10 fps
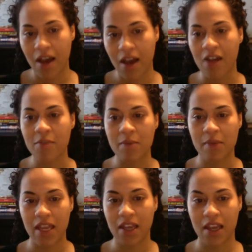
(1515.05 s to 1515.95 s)
I've been
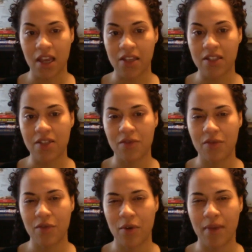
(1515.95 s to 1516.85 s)
making cakes
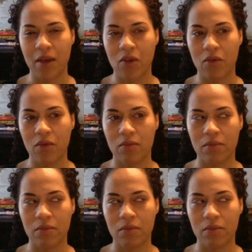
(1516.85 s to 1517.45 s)
for about